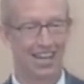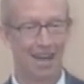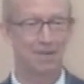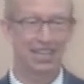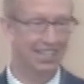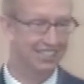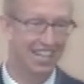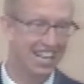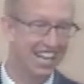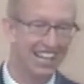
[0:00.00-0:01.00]
I mean, that's,
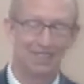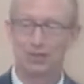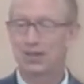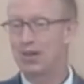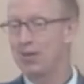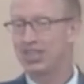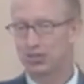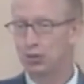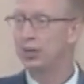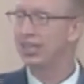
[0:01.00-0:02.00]
we're talking about
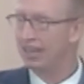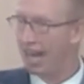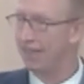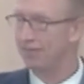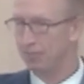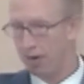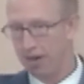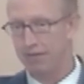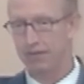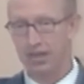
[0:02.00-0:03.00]
stewarding life, and part
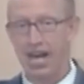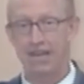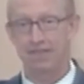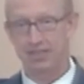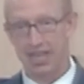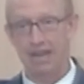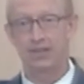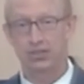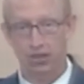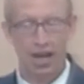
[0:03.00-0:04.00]
of life is
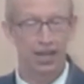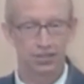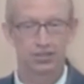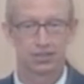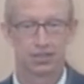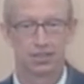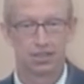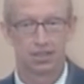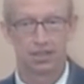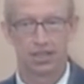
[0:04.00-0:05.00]
having trials
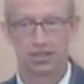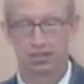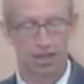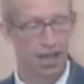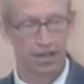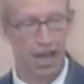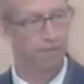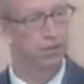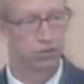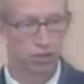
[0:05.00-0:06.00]
and, and
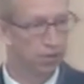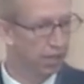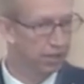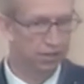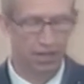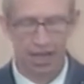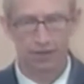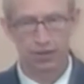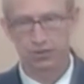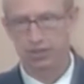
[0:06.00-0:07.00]
having tribulation and having
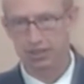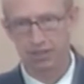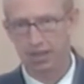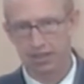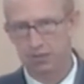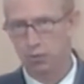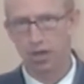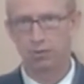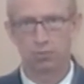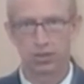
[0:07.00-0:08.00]
those things. And this morning I'm
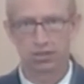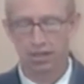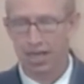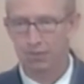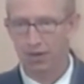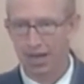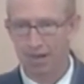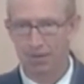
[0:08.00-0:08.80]
going to preach on Abraham.